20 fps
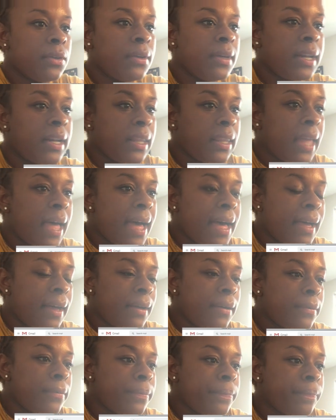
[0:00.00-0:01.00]
You hit
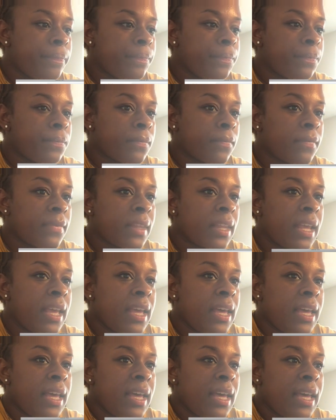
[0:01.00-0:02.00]
allow.
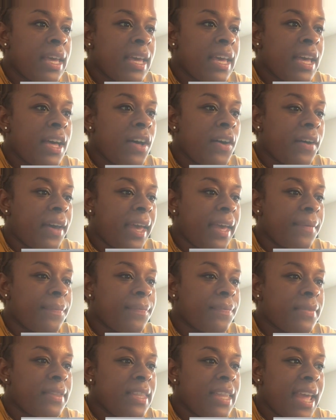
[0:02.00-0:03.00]
Okay,
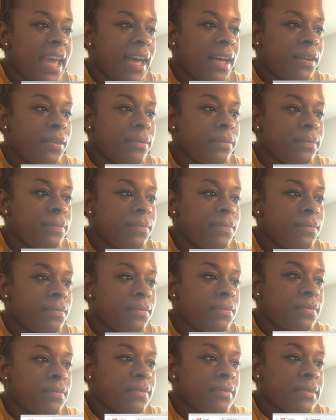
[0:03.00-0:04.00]
now
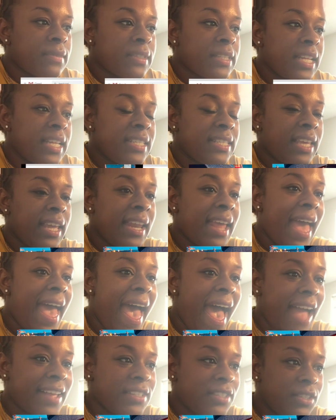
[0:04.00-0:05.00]
it's gonna
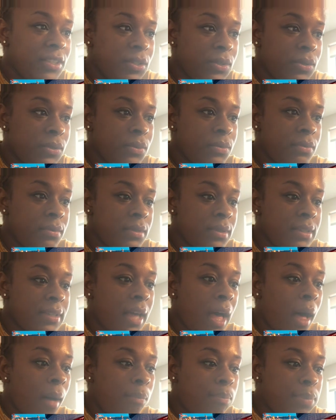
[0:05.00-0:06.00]
ask you to
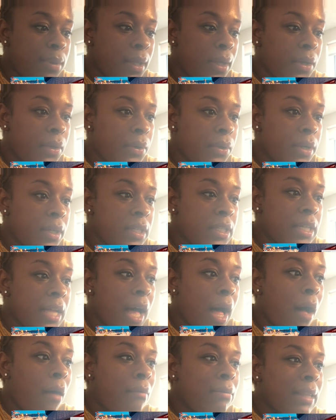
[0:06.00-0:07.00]
upload
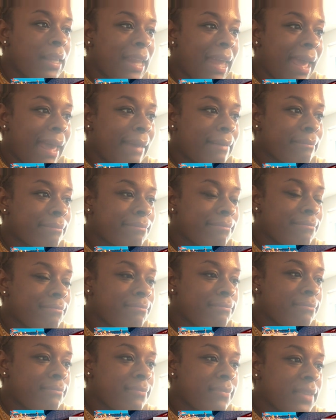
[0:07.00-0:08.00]
all of that.
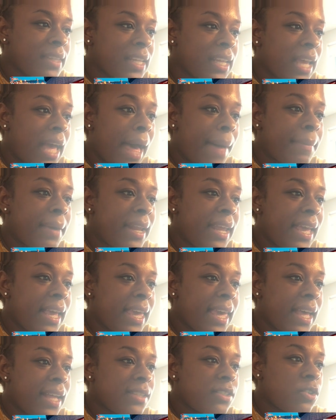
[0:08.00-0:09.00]
I'm gonna hit
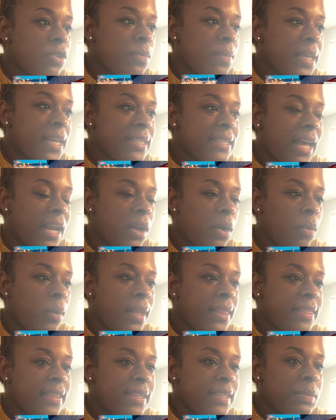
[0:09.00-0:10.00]
cancel because I don't
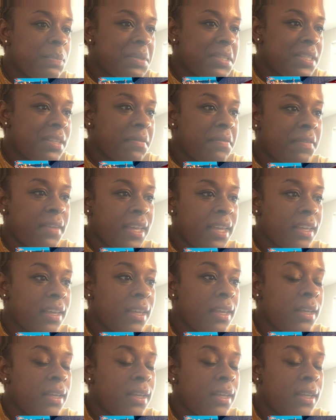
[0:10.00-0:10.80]
want this specific